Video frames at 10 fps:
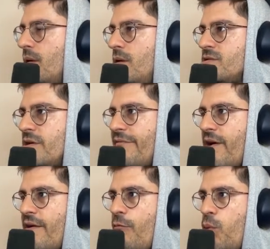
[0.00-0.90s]
So if I
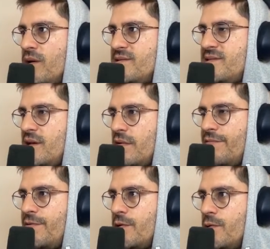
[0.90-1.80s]
have one single
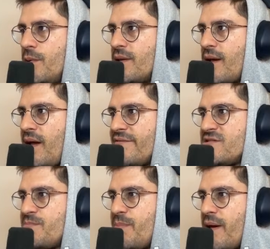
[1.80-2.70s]
view and I have
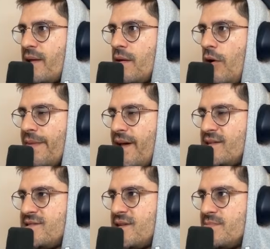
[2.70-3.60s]
spent on
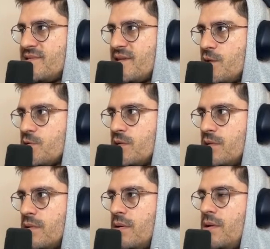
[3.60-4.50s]
that same
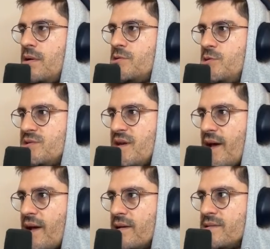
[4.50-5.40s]
session 2
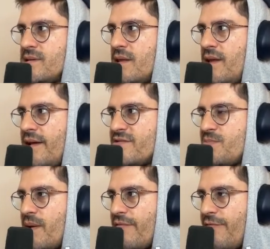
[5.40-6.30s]
seconds, and then I've
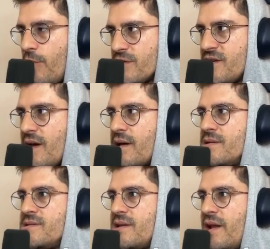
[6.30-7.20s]
spent 4
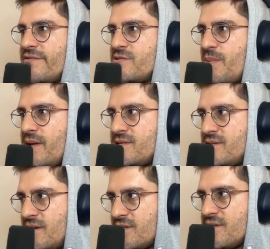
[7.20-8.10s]
seconds, and then I've spent
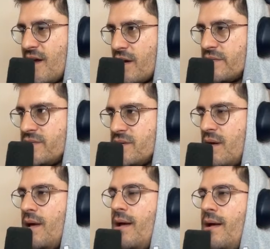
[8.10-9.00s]
6 seconds,
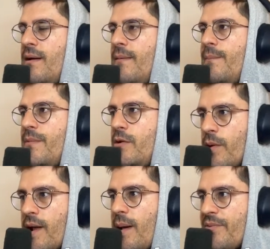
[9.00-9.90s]

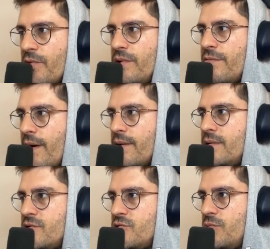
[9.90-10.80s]
you are absolutely
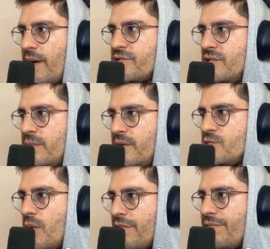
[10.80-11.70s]
right. This should actually be
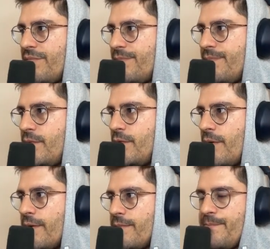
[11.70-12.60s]
12. You're
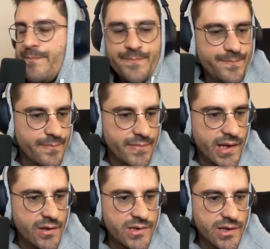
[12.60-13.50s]
right.
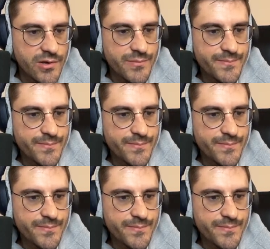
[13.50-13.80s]
Thank you, thank you.